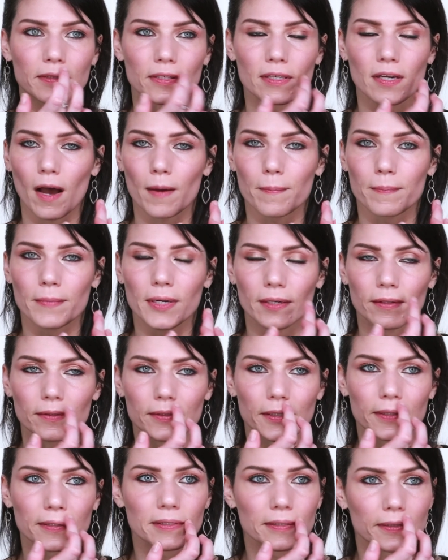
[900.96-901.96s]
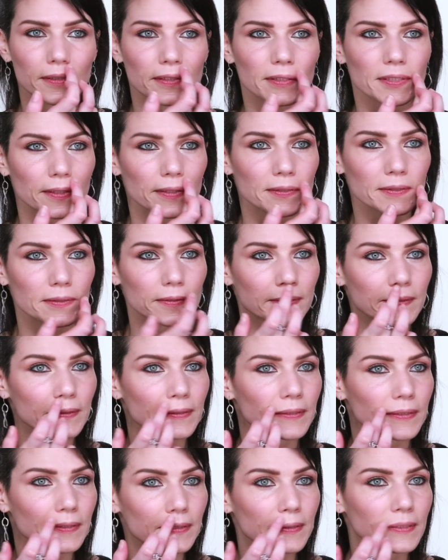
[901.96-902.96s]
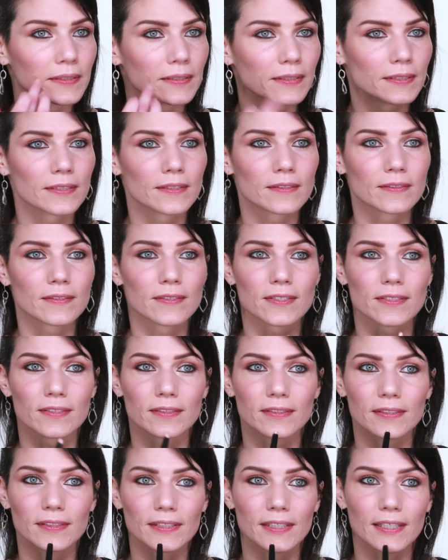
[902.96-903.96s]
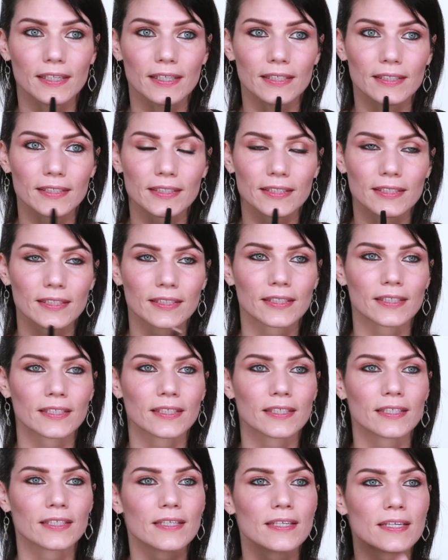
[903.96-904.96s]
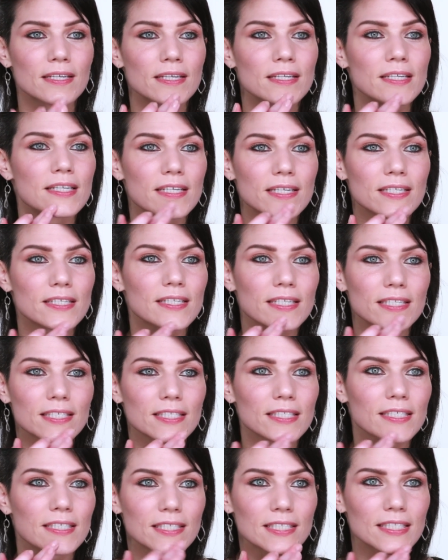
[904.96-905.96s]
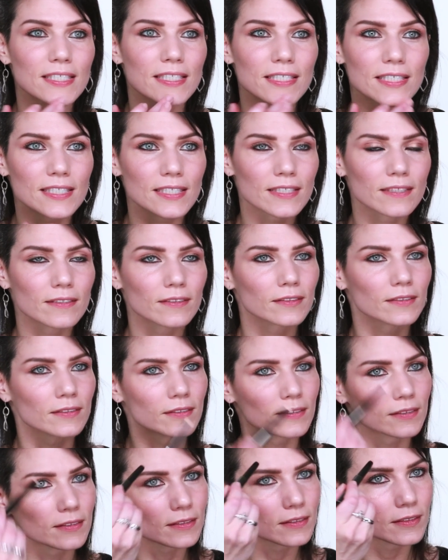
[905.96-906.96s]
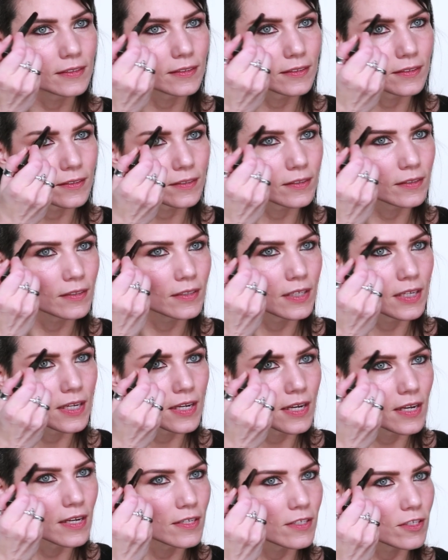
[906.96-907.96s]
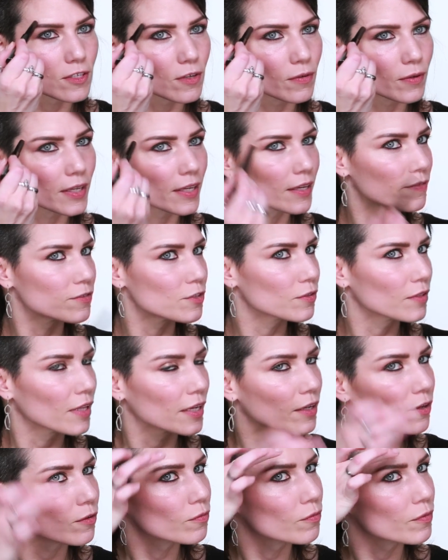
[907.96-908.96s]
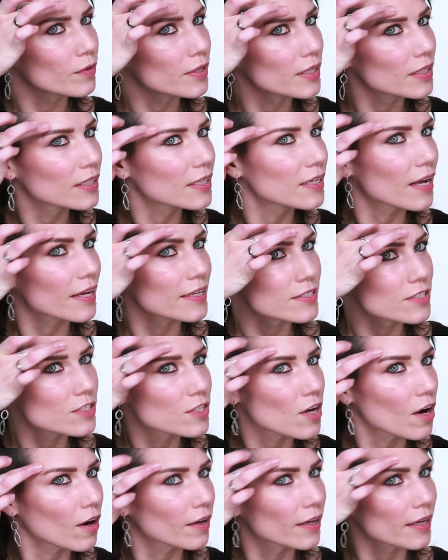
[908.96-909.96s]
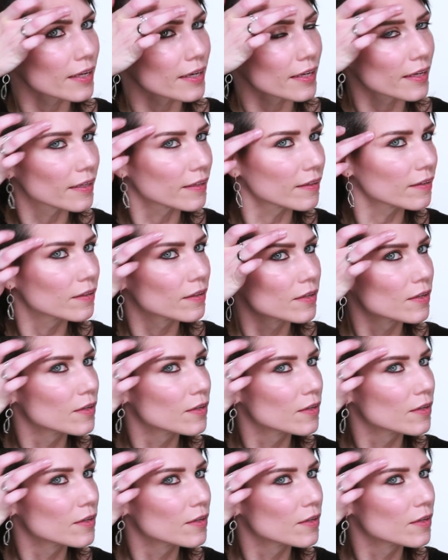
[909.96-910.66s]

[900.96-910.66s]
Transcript: you got milk, you know. which is great. Right along here. So it gives you like a really nice targeted